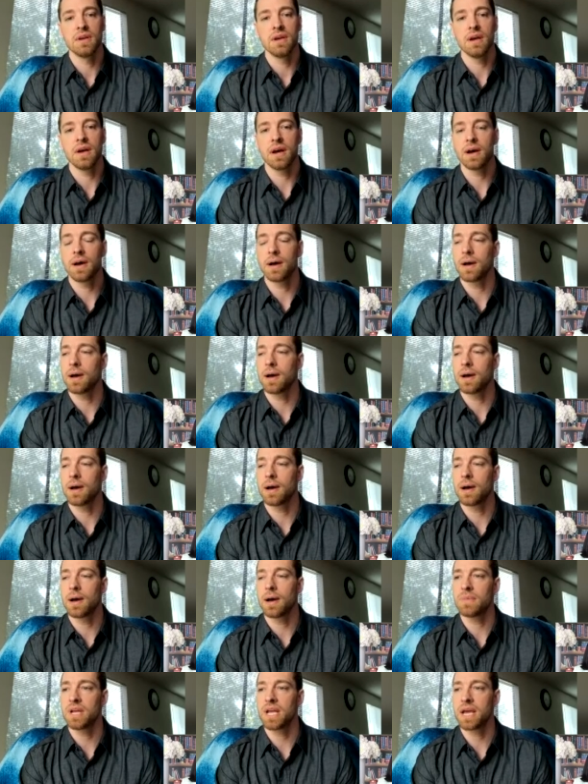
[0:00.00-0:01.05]

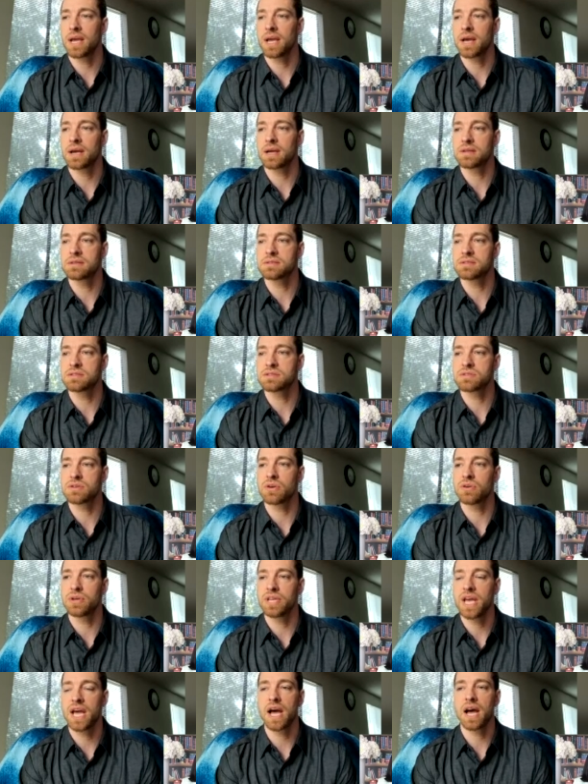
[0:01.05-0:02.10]
um, and so
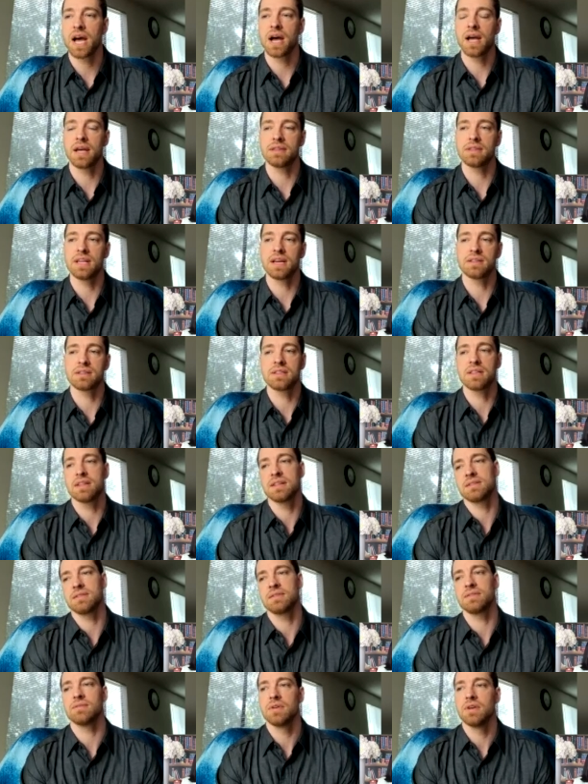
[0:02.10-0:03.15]
yeah I, that, that
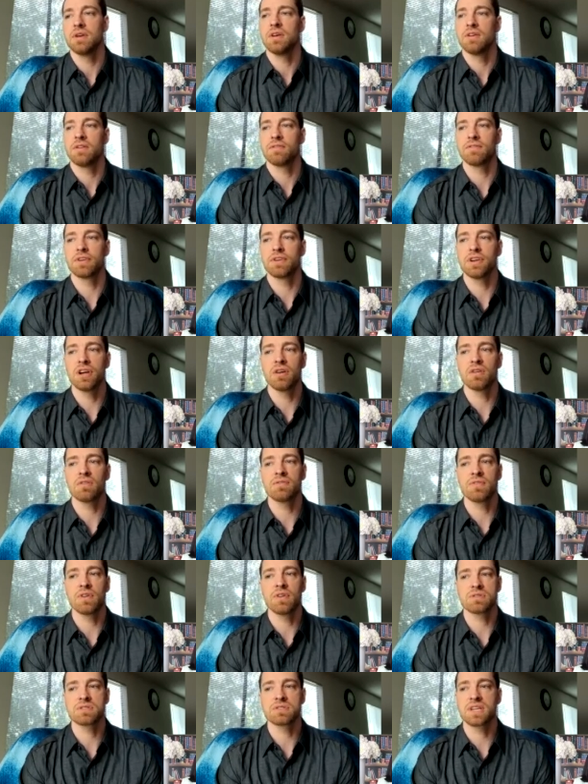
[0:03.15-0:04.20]
for young
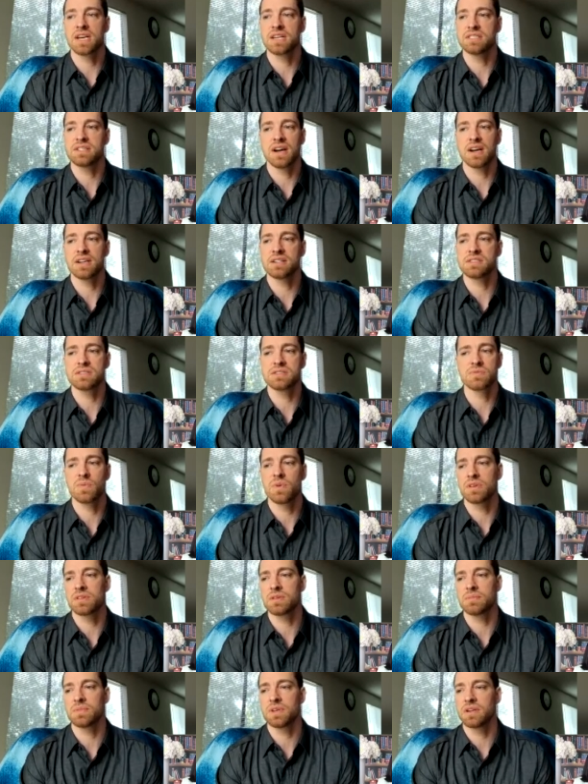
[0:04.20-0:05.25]
folks, I, I just
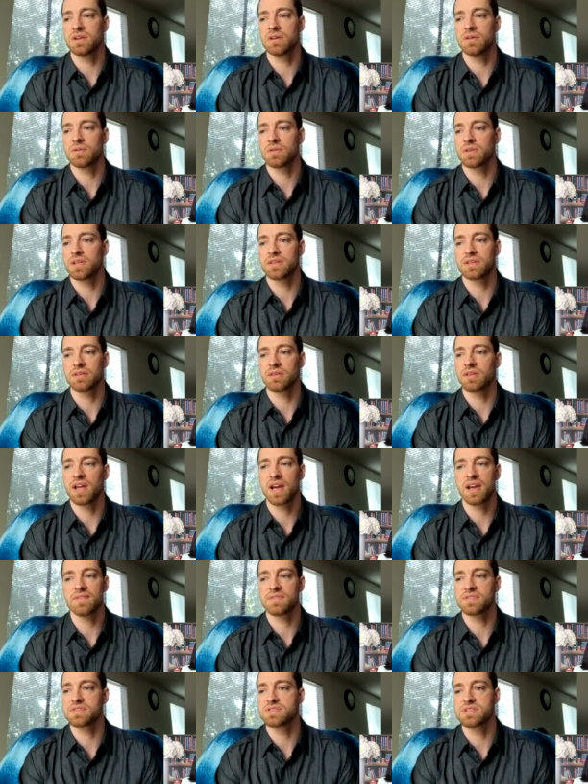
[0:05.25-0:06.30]
want them to know that their
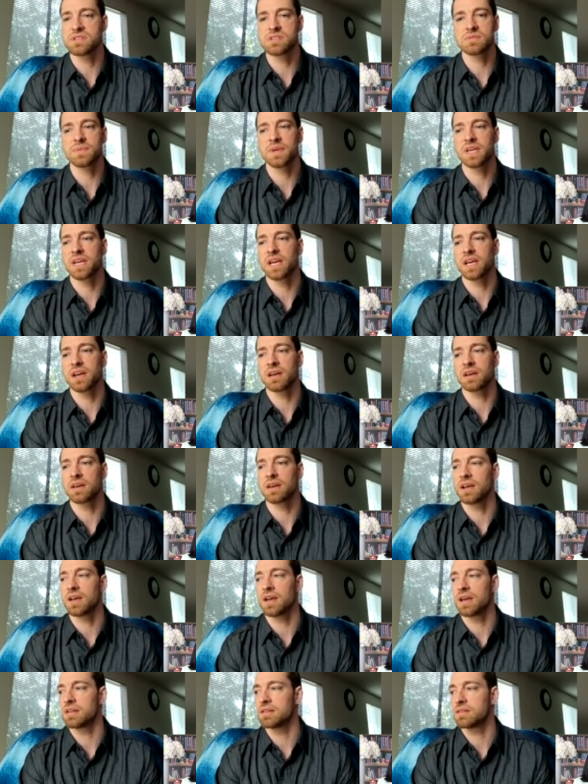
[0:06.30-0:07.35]
life is just beginning
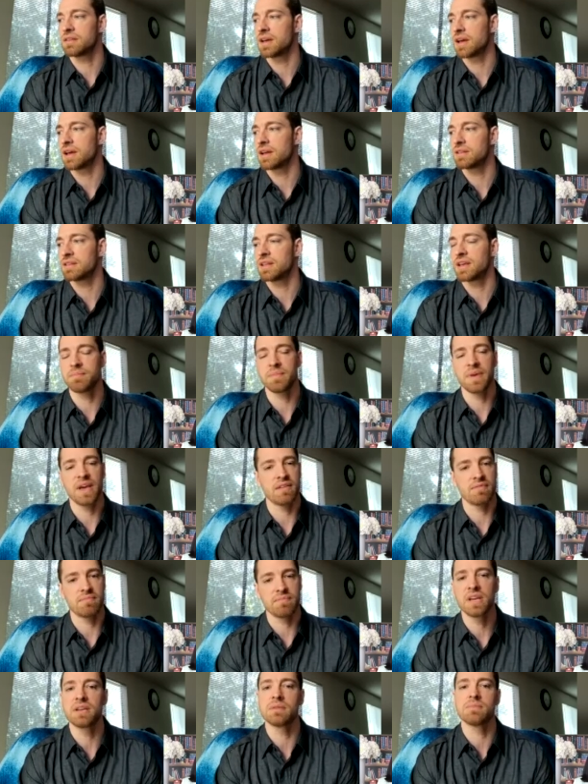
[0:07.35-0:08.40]
and that they may
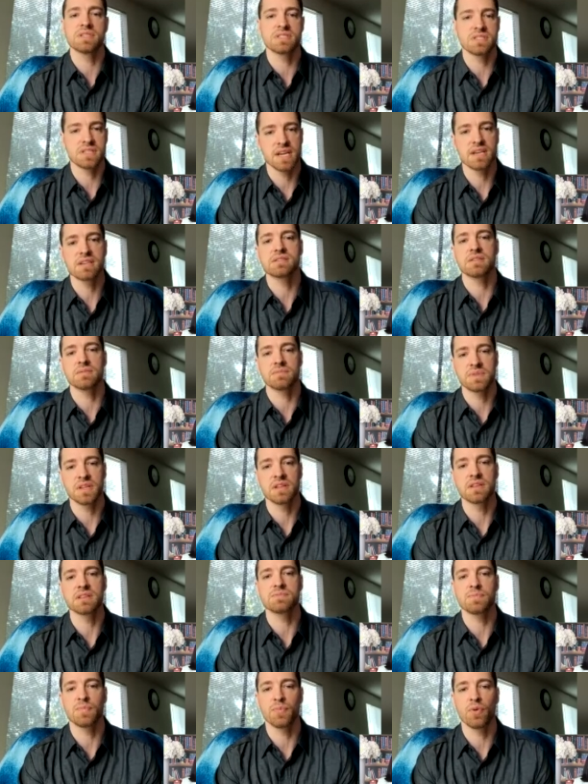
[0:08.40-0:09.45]
have made mistakes up to
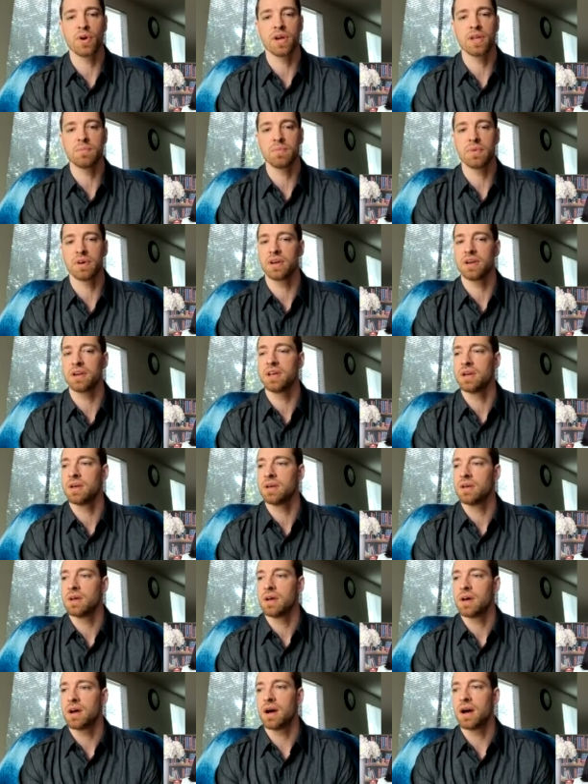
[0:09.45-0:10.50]
this point, but,
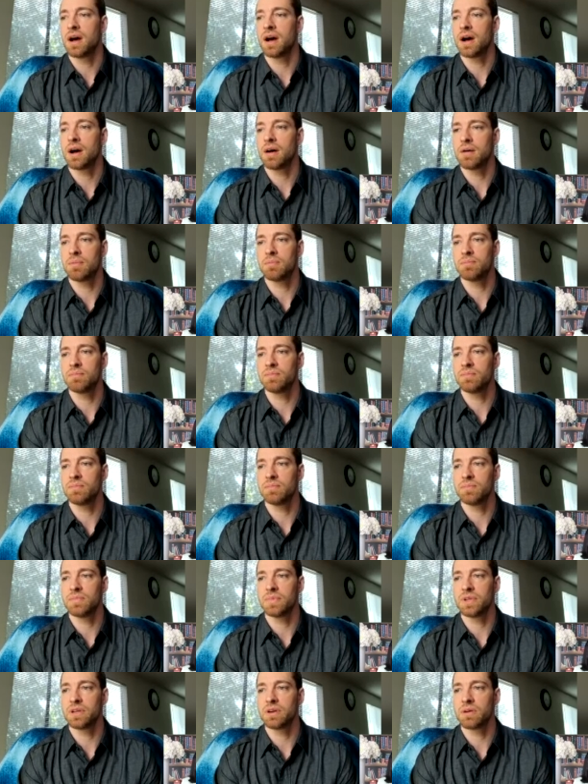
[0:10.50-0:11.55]
mm-hmm. um,
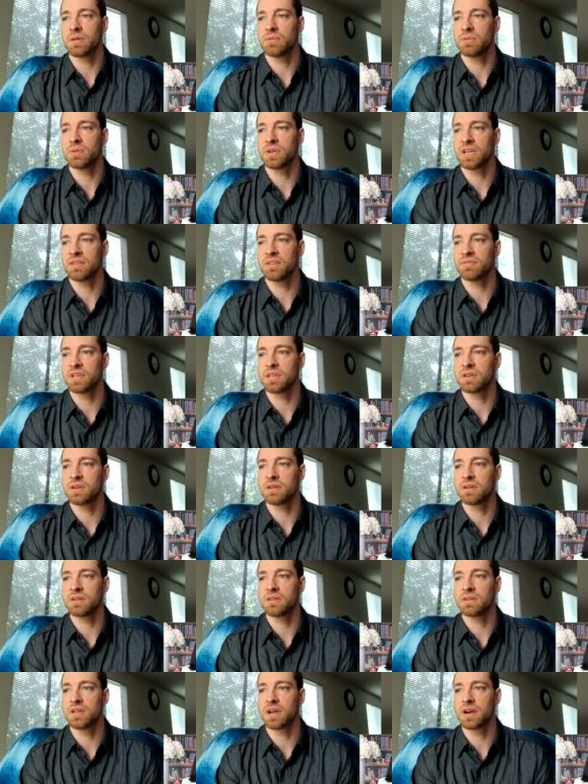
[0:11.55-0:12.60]
you know, given
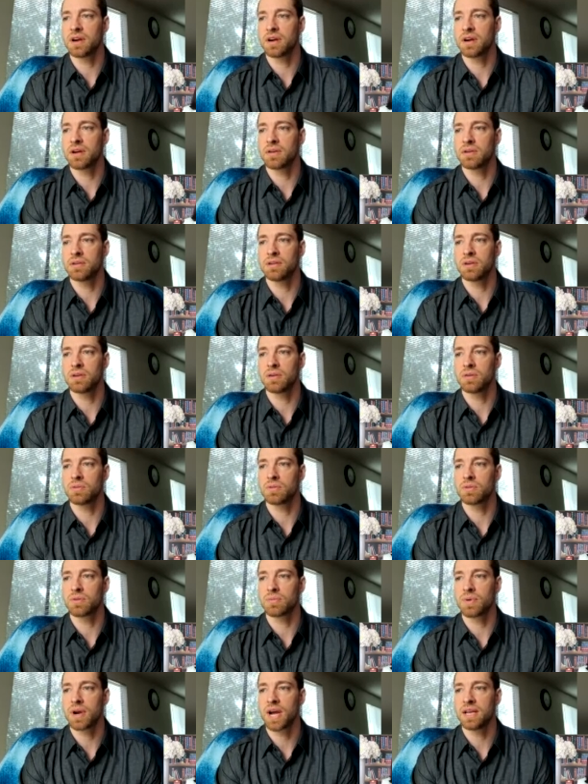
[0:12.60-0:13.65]
their, you know,
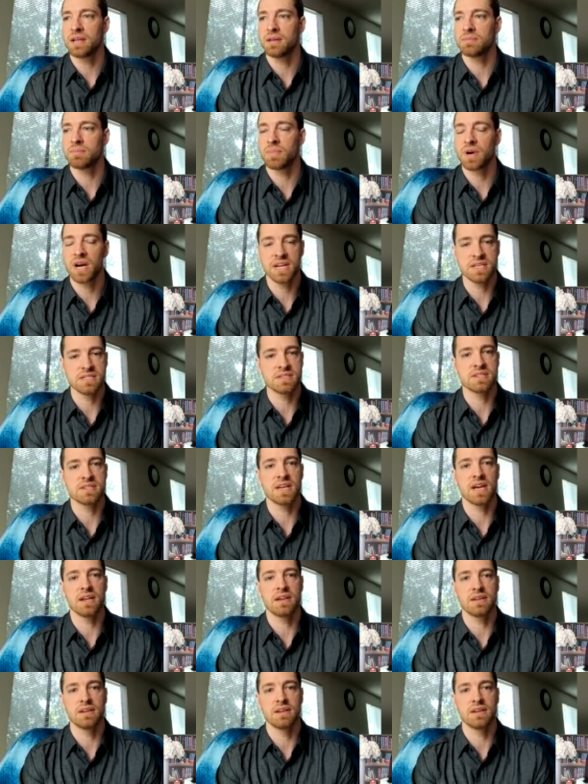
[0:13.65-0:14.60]
the right mindset